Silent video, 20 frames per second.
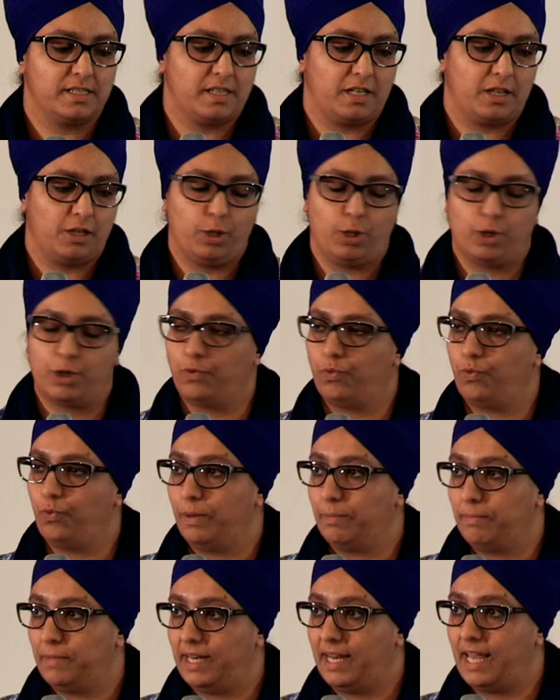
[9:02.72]
that a lot of
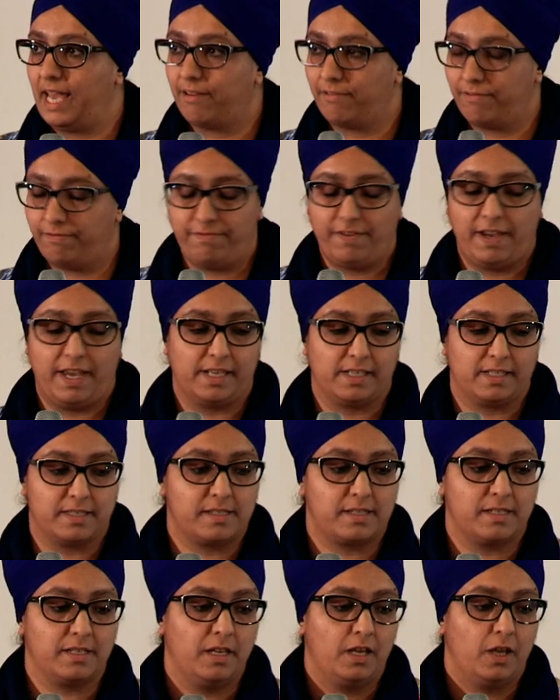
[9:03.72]
women have
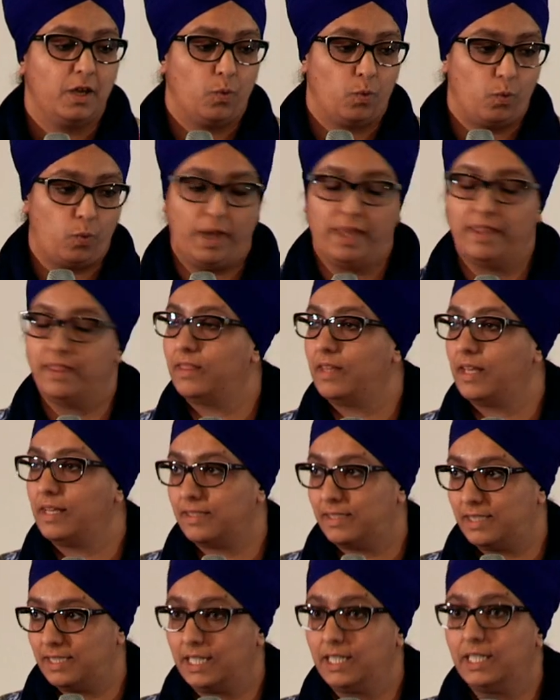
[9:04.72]
faced when a
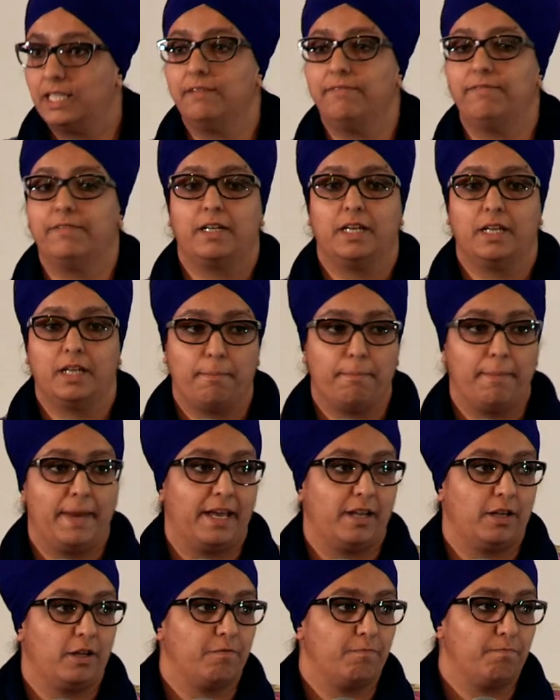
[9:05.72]
significant
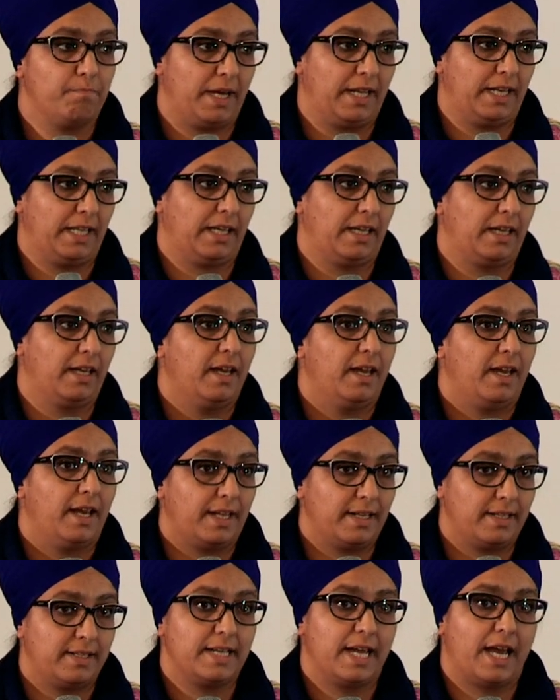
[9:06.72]
amount of money
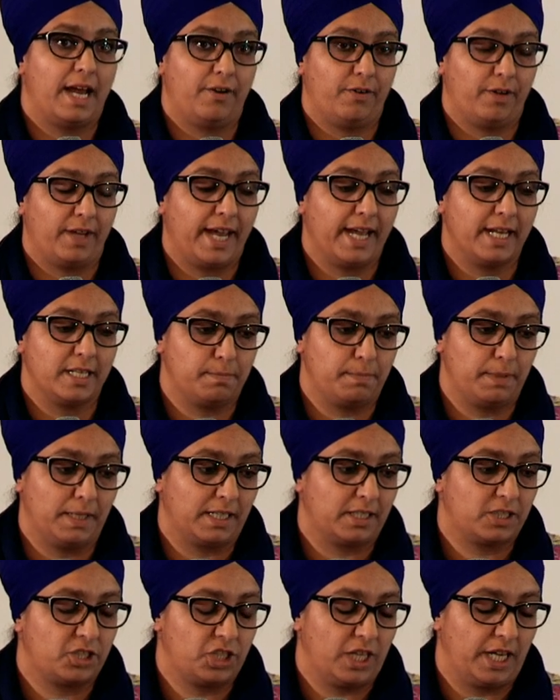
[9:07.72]
and dowry has been
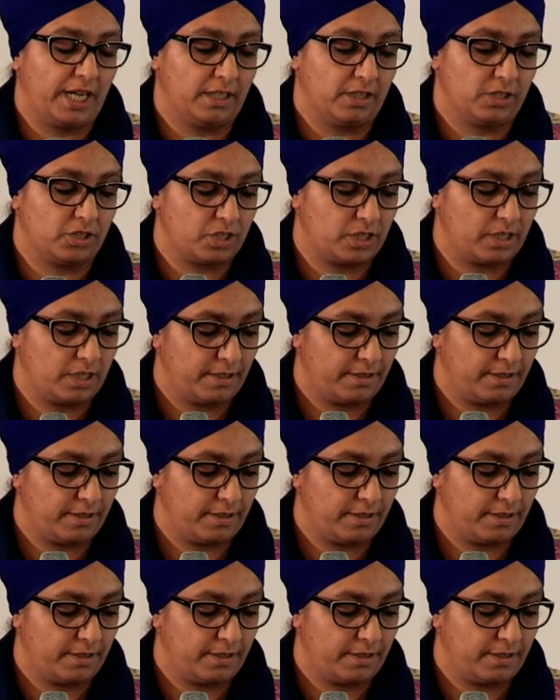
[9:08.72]
exchanged.